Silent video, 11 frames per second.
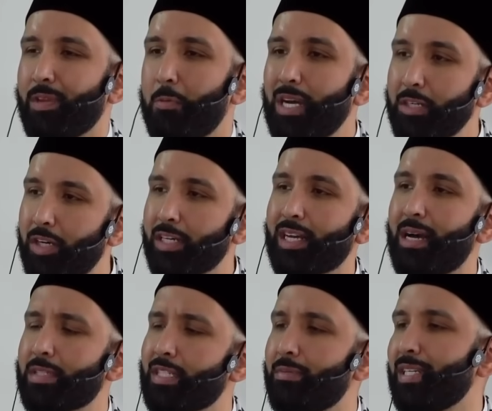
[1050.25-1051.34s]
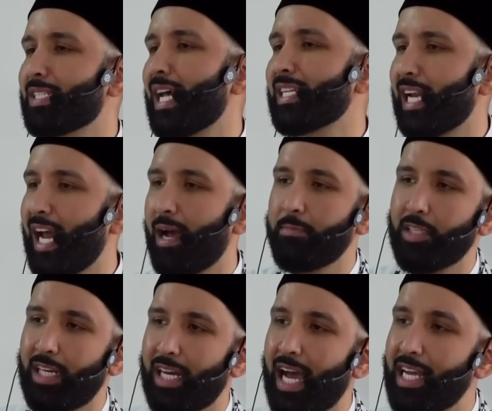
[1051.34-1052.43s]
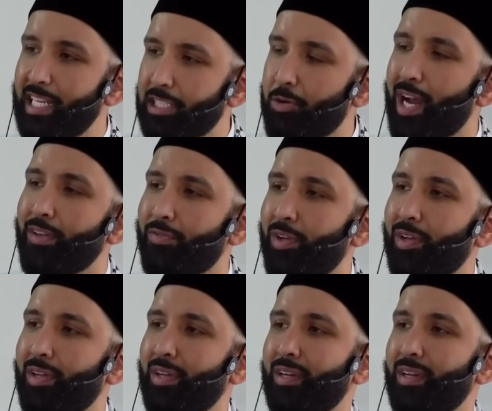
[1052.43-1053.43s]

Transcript: When good comes to him, he says, Alhamdulillah, he's grateful.